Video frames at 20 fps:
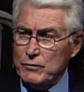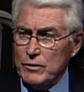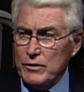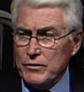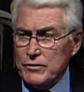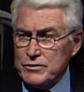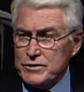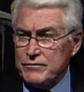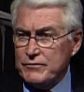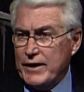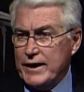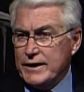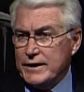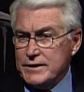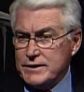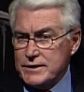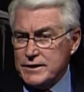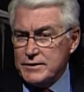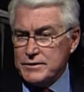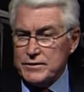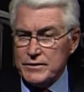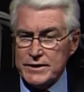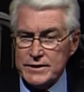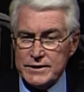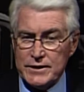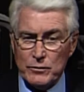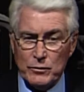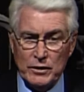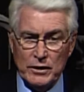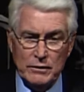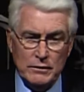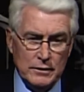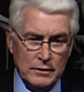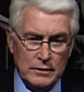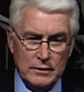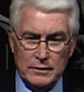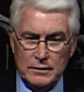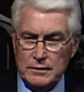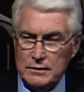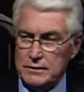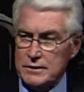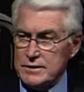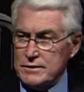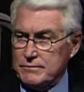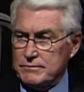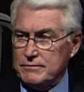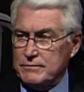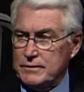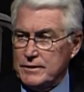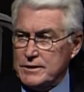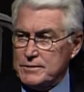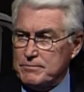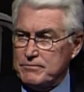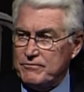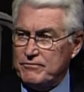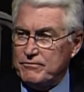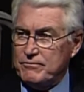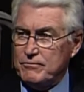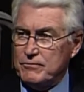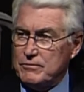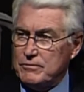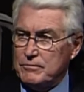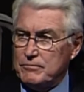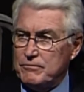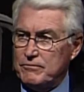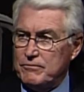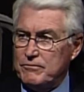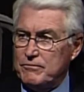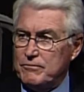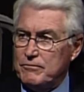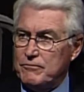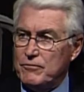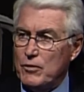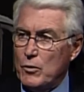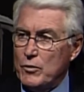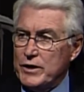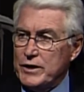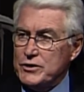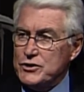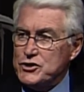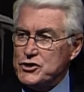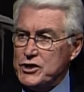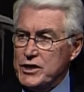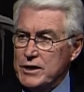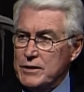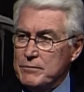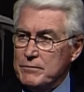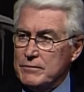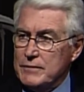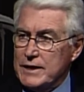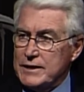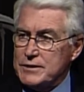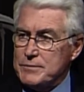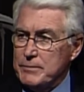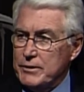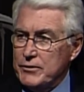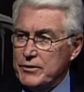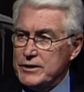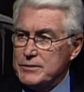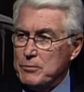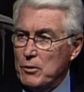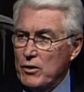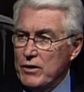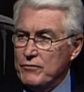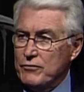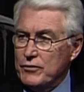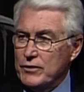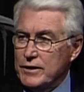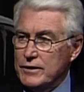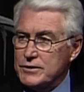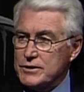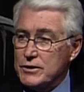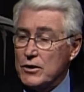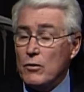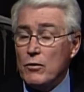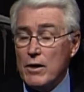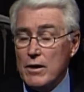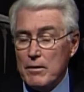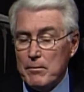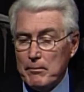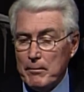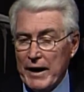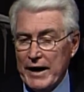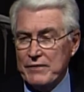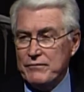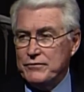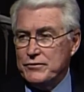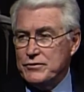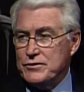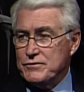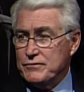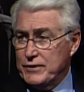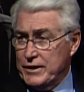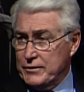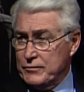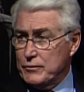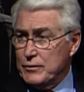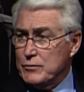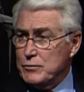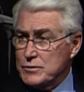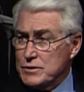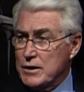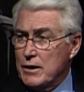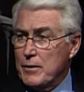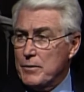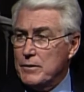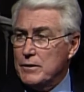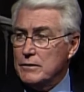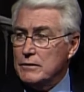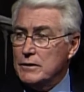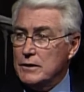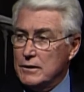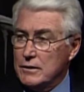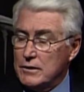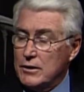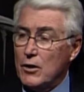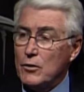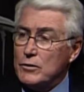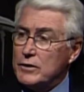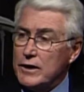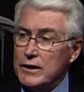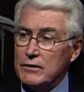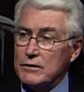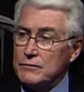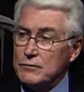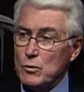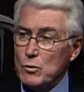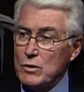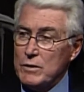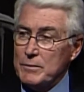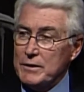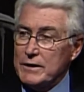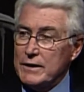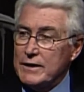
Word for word: Well, there's a vacancy, so they said, well, let's vote in Jim, that's Mary's boyfriend. So my first victory was on the coattail of a woman.